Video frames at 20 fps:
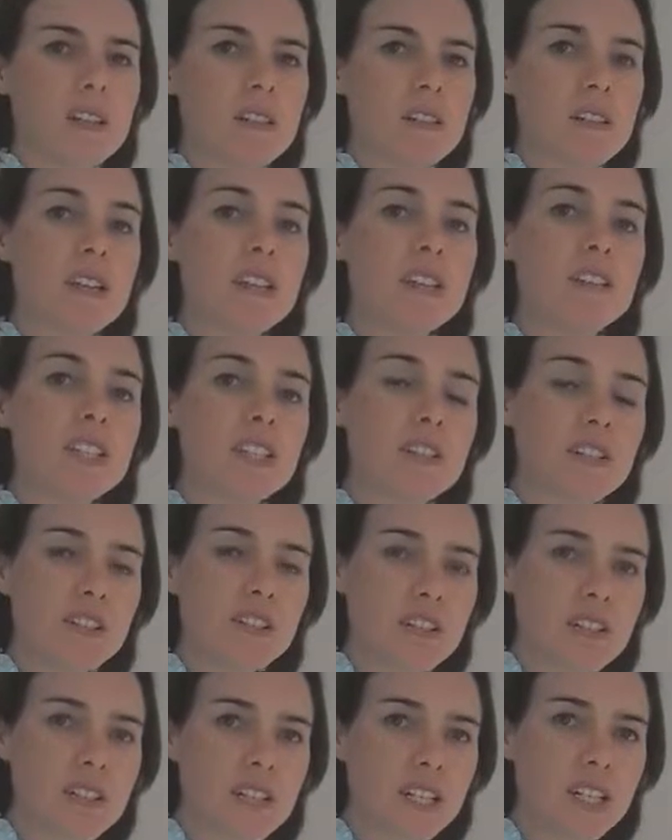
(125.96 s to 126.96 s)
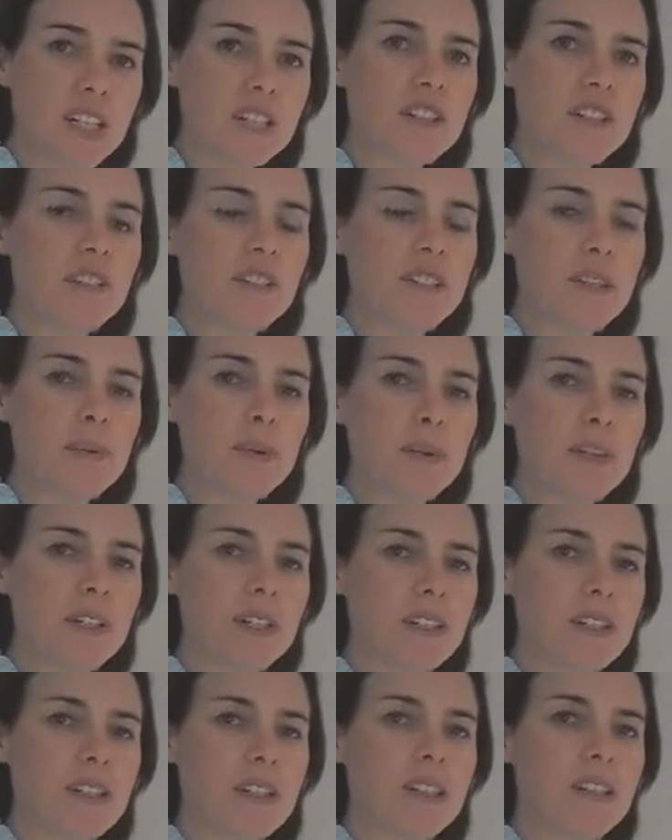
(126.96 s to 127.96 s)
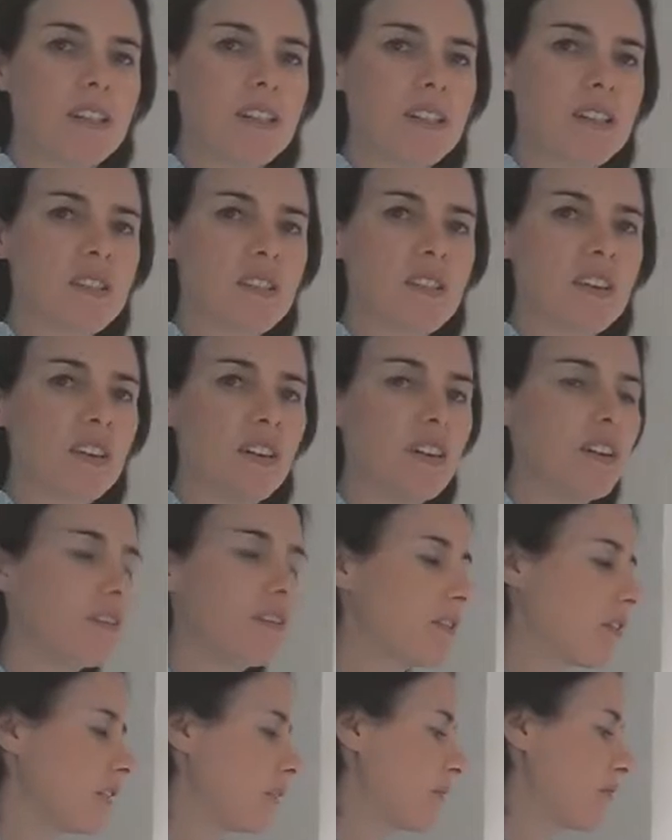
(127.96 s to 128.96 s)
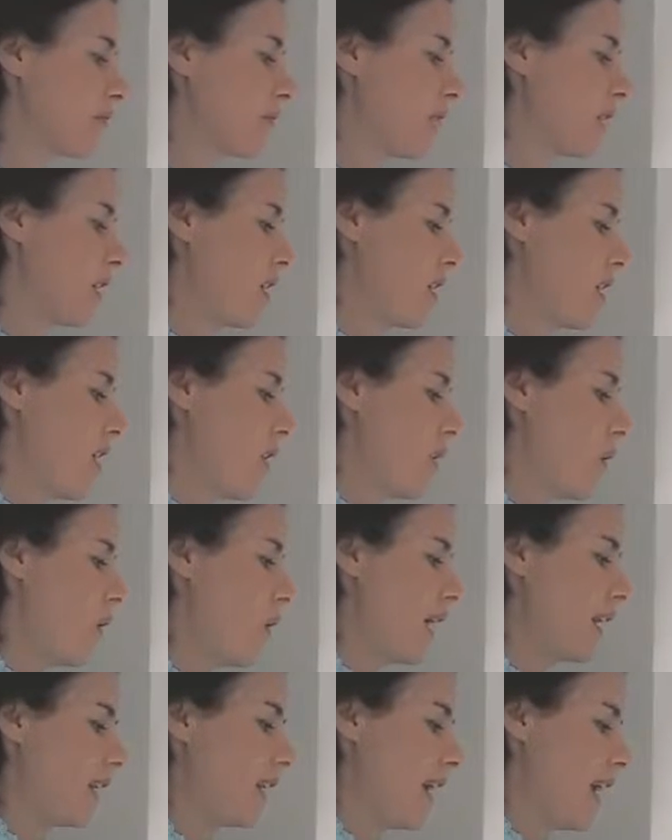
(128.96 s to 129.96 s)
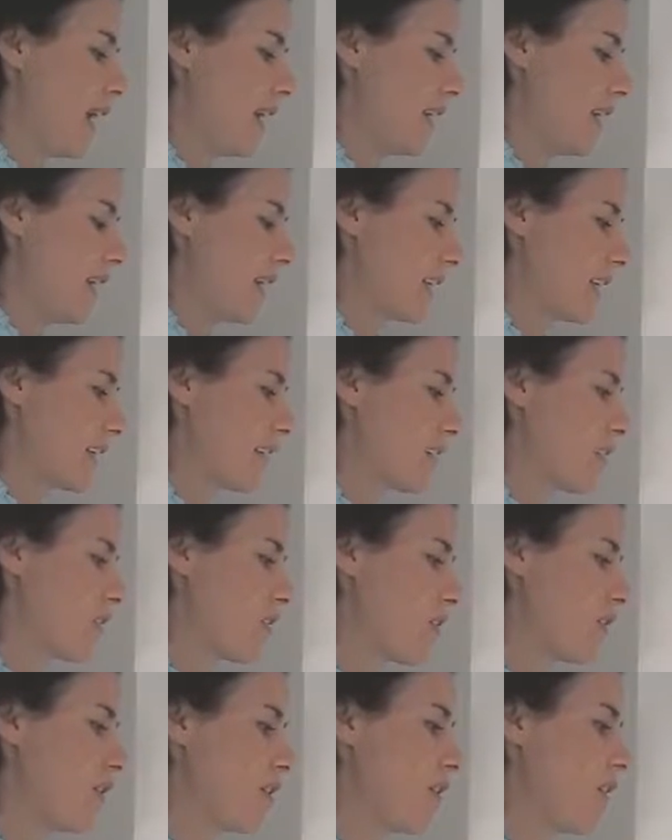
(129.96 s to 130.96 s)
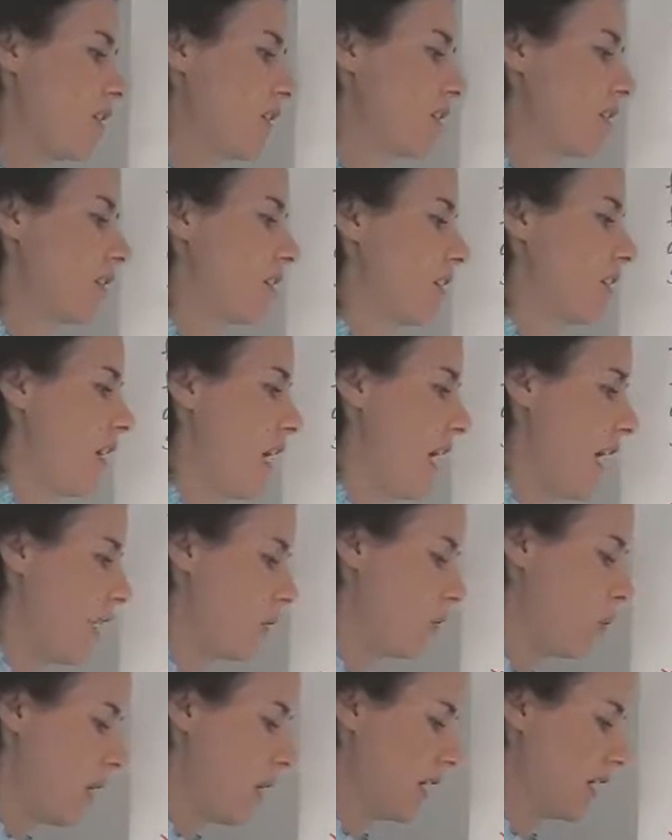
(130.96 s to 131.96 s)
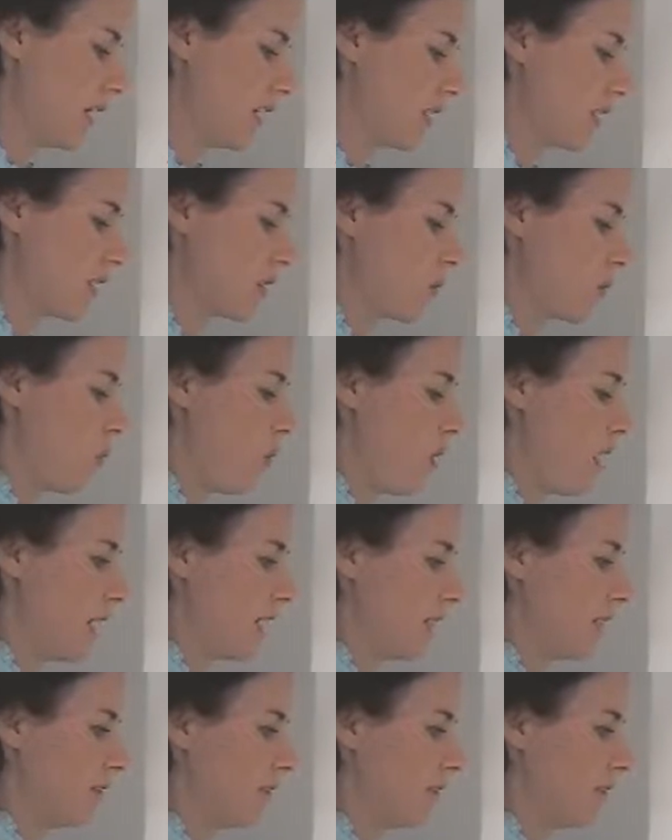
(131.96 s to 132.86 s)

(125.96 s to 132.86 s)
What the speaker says: So there are two stationary points to this curve. One at x is 1/3, and one is at 1.